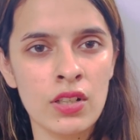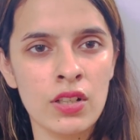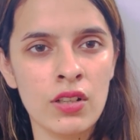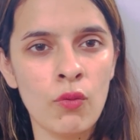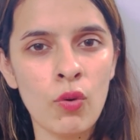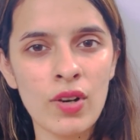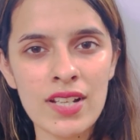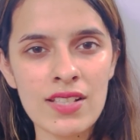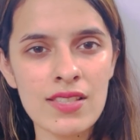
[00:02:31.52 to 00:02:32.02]

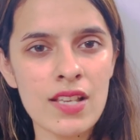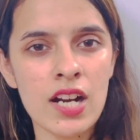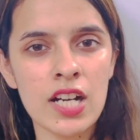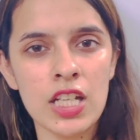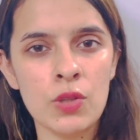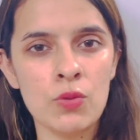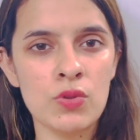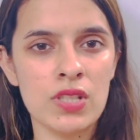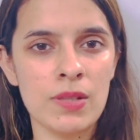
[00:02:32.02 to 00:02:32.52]
What is that
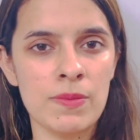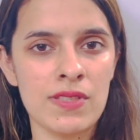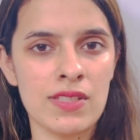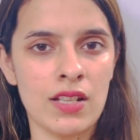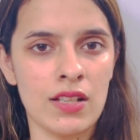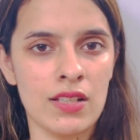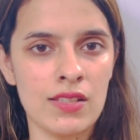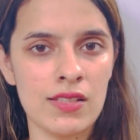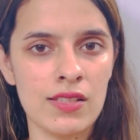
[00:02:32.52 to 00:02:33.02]
new
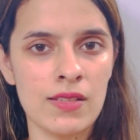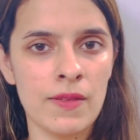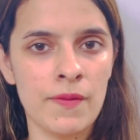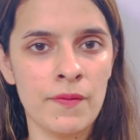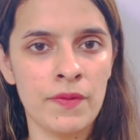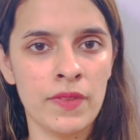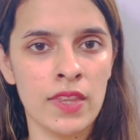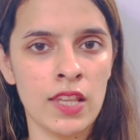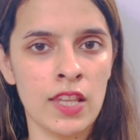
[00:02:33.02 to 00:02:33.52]
substance?
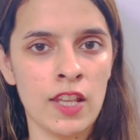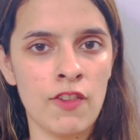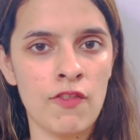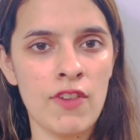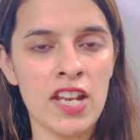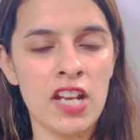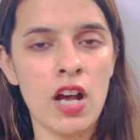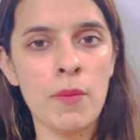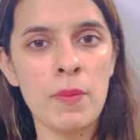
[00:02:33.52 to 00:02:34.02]

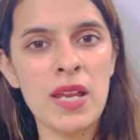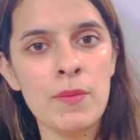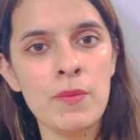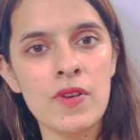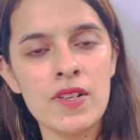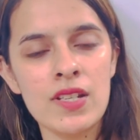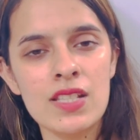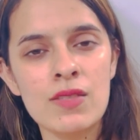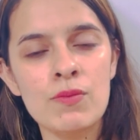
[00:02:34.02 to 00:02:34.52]
When a
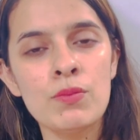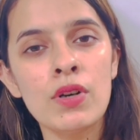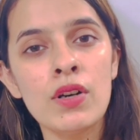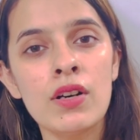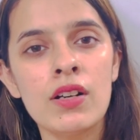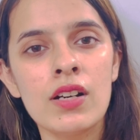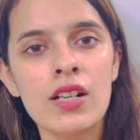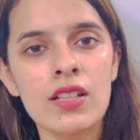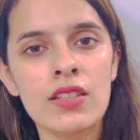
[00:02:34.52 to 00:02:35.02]
paper is
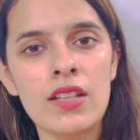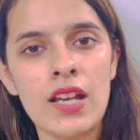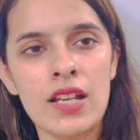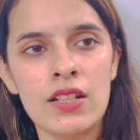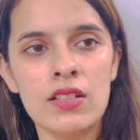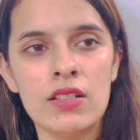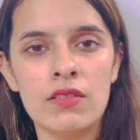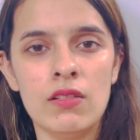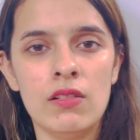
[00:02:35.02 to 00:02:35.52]
burned,
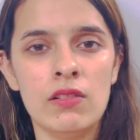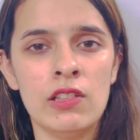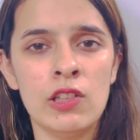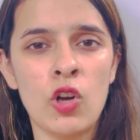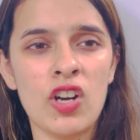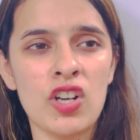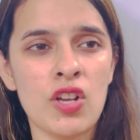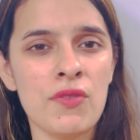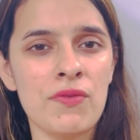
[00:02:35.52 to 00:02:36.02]
then a
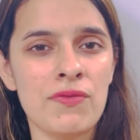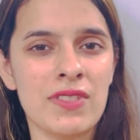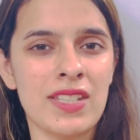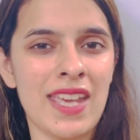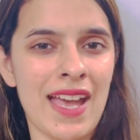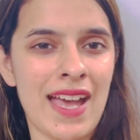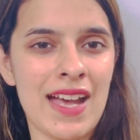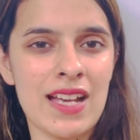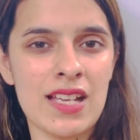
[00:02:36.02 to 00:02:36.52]
lot of
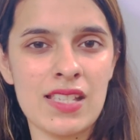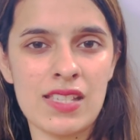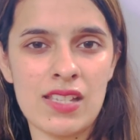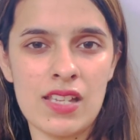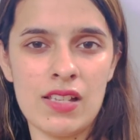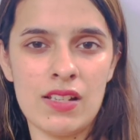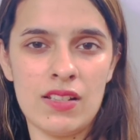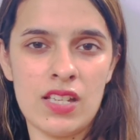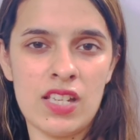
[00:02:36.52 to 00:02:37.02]
gas
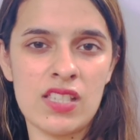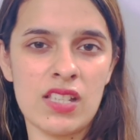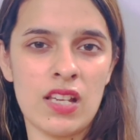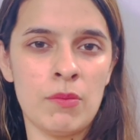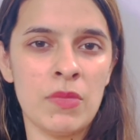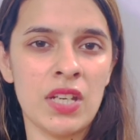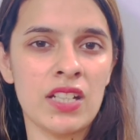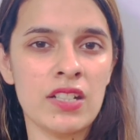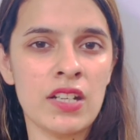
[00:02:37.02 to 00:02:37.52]
is
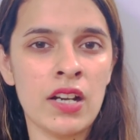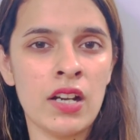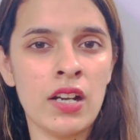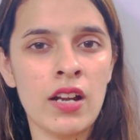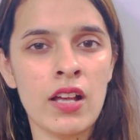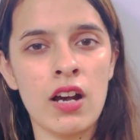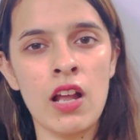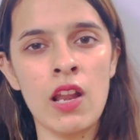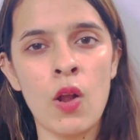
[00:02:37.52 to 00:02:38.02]

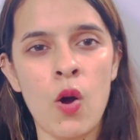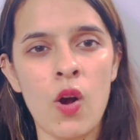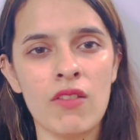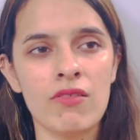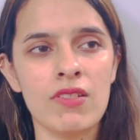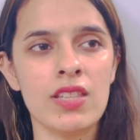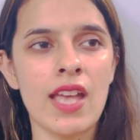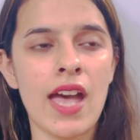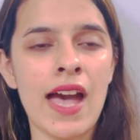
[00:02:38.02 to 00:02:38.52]
emitted along
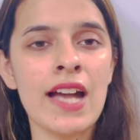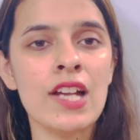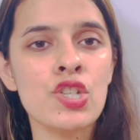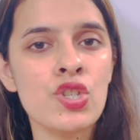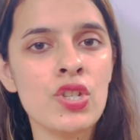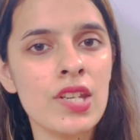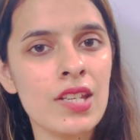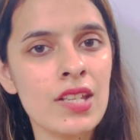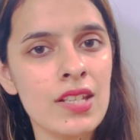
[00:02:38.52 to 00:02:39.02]
with
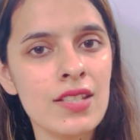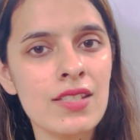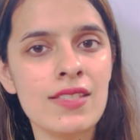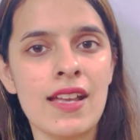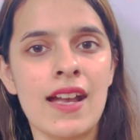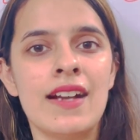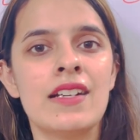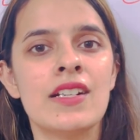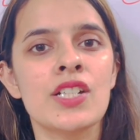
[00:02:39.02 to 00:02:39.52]
ashes
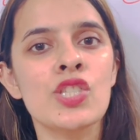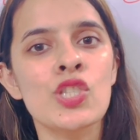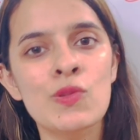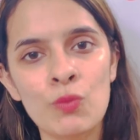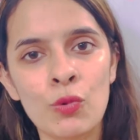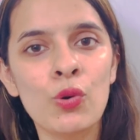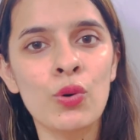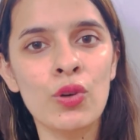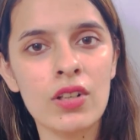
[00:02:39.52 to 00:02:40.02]
and
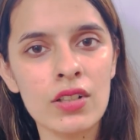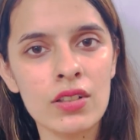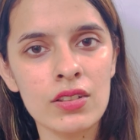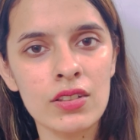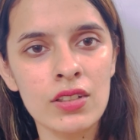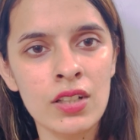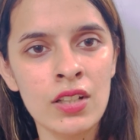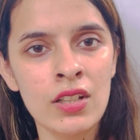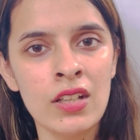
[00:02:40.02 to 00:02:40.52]
smoke,
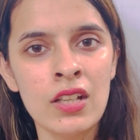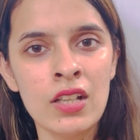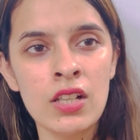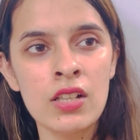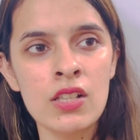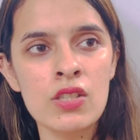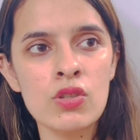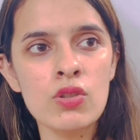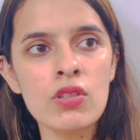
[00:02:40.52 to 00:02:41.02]

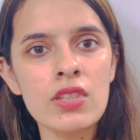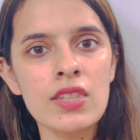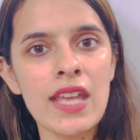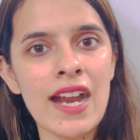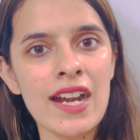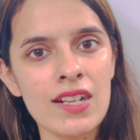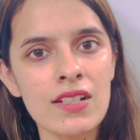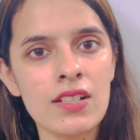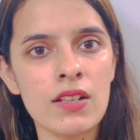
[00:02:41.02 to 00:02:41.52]
so
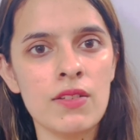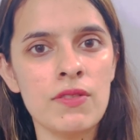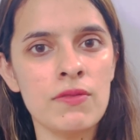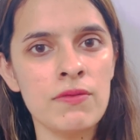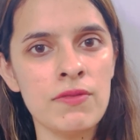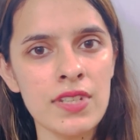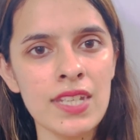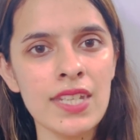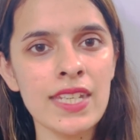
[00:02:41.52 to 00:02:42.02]
that
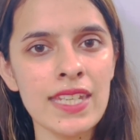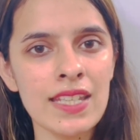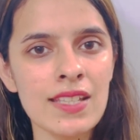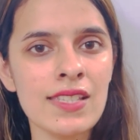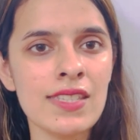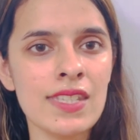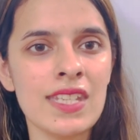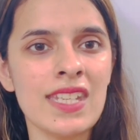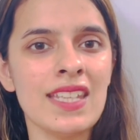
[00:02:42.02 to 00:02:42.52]
we can
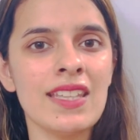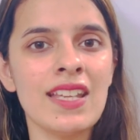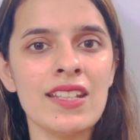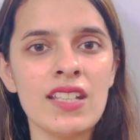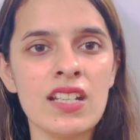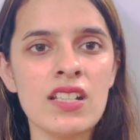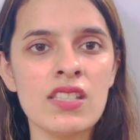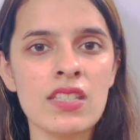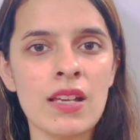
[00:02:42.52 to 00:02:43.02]
see that
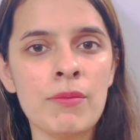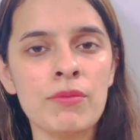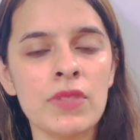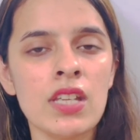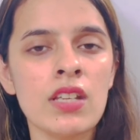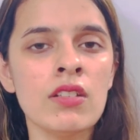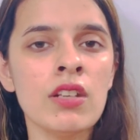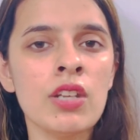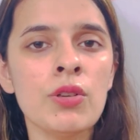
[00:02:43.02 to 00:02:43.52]
there is
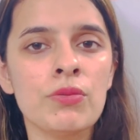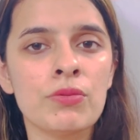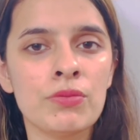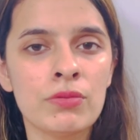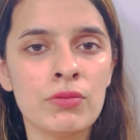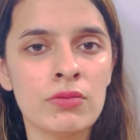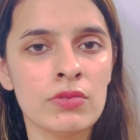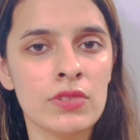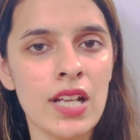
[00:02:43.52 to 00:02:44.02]
something new
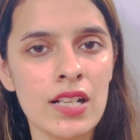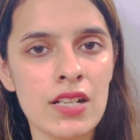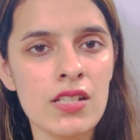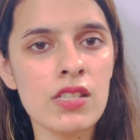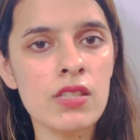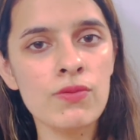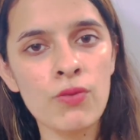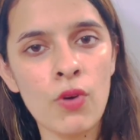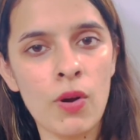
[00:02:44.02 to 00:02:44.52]
that
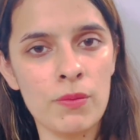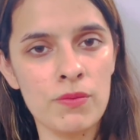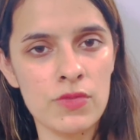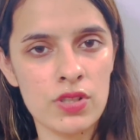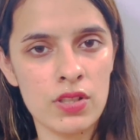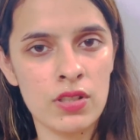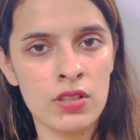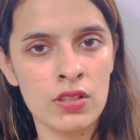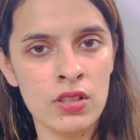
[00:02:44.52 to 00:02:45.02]
is formed
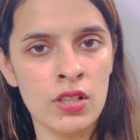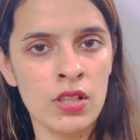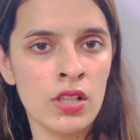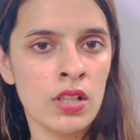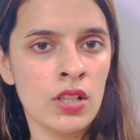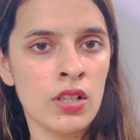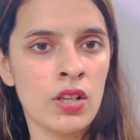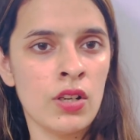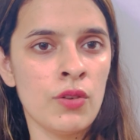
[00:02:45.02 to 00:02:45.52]

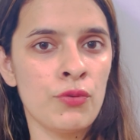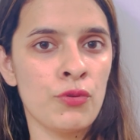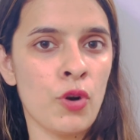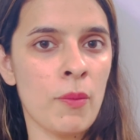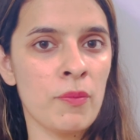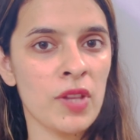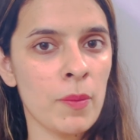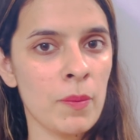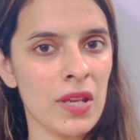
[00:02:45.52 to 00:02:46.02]

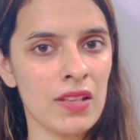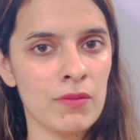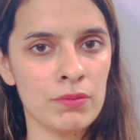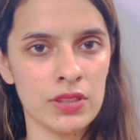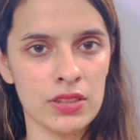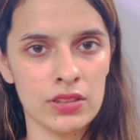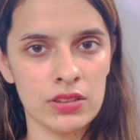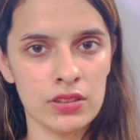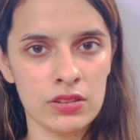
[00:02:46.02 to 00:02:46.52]
from the paper.